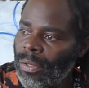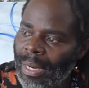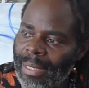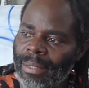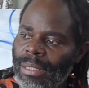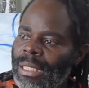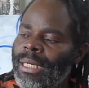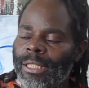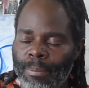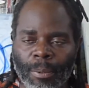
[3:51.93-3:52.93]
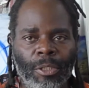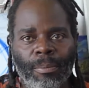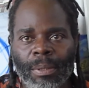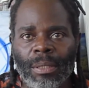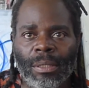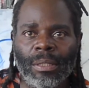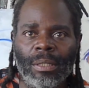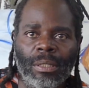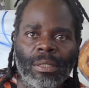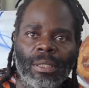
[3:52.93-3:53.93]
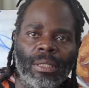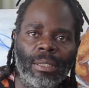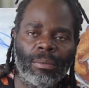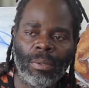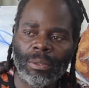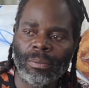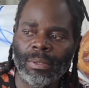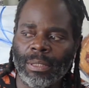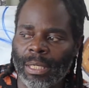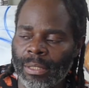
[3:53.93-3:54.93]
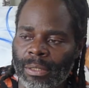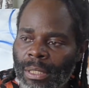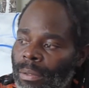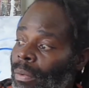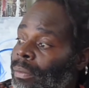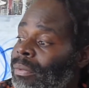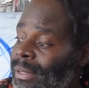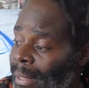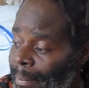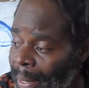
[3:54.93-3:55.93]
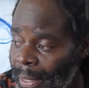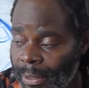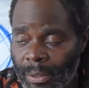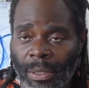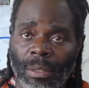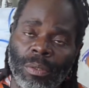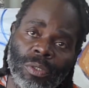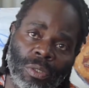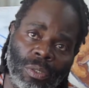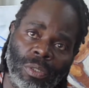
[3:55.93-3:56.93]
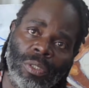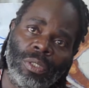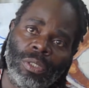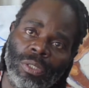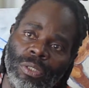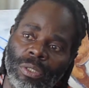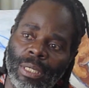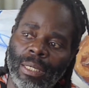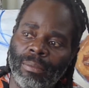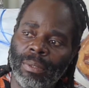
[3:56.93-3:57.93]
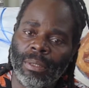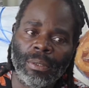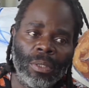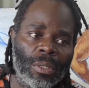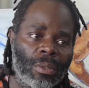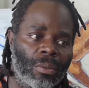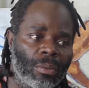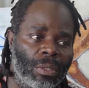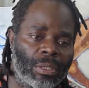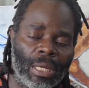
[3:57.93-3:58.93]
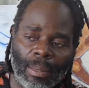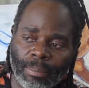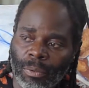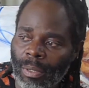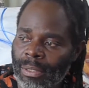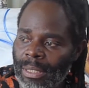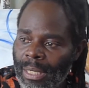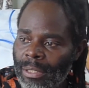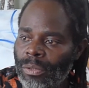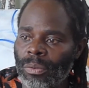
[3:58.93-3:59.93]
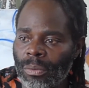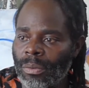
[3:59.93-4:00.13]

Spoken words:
like irresponsibly, what would the kids think? What would their parents think also? So again, it's up to us again to